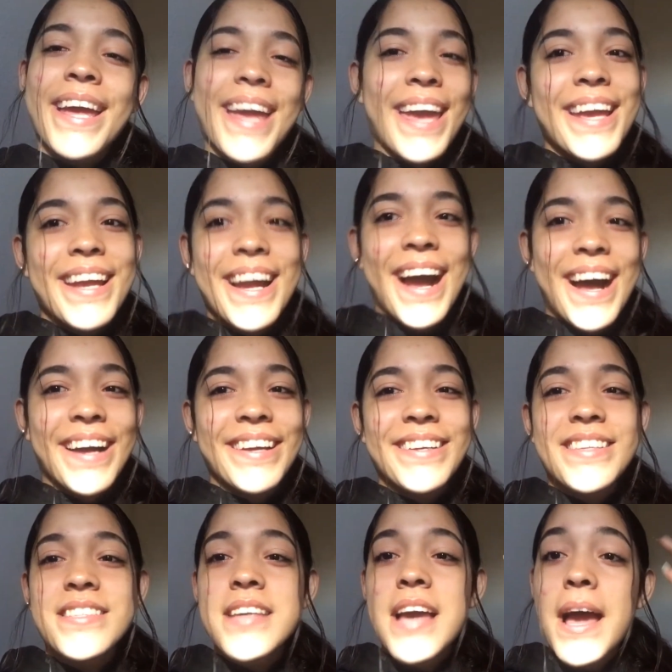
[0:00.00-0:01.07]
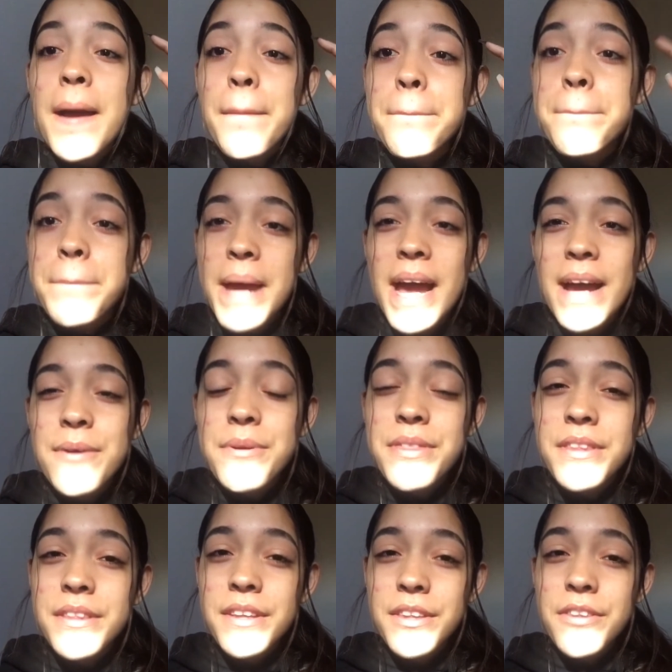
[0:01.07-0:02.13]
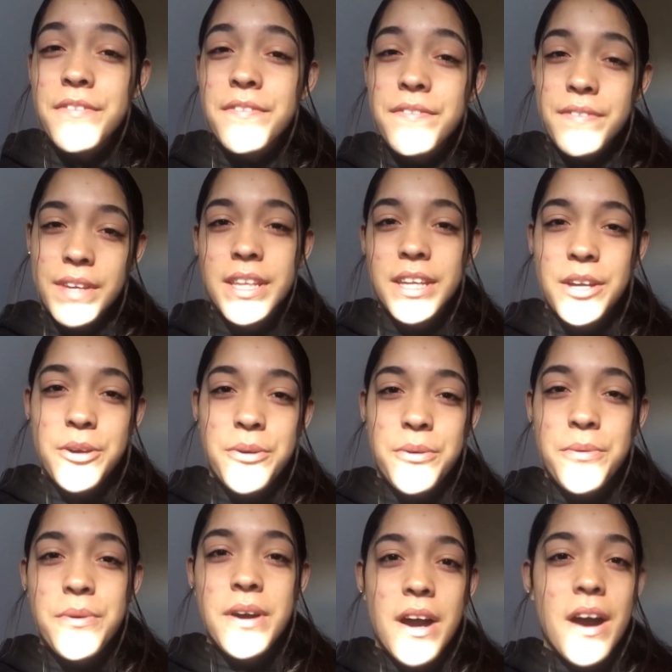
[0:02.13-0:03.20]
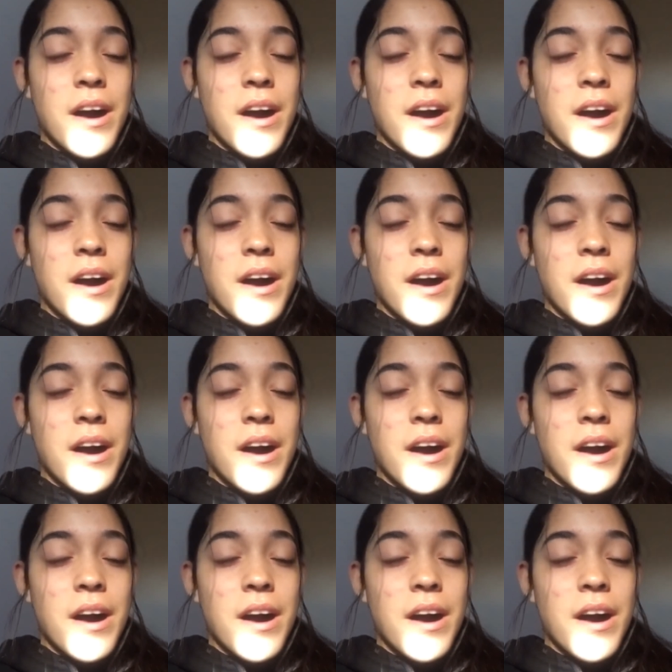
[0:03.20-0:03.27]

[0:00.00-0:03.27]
Hey guys, I'm back with another video.